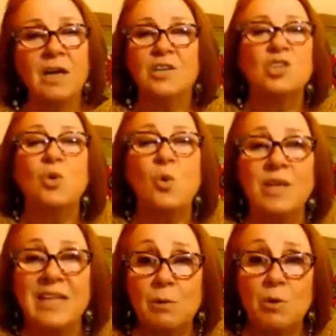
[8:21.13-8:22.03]

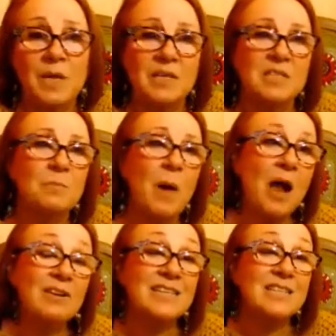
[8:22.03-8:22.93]
Surely there will be an
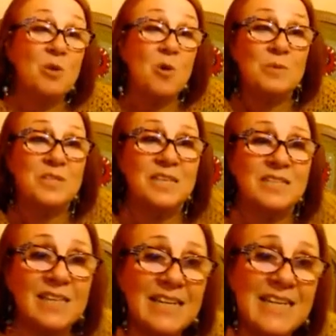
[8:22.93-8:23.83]
inspiring
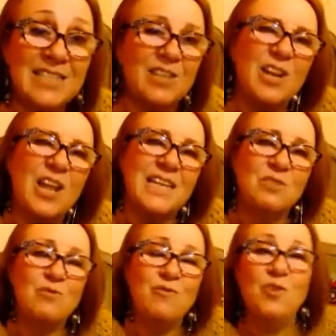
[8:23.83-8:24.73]
synopsis at least, and a
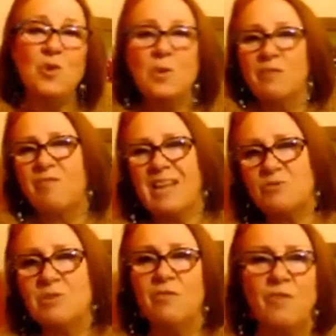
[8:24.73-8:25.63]
nice review with a
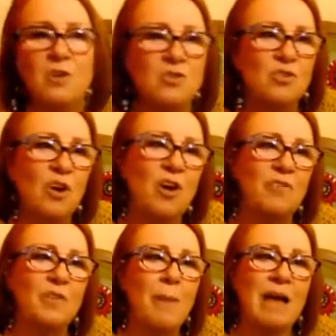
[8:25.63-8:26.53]
flattering
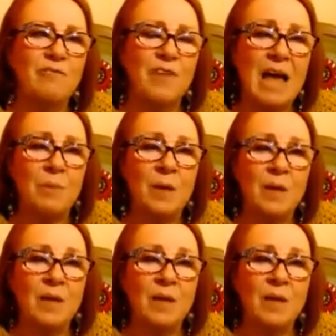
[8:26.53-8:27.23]
photograph on the back flap.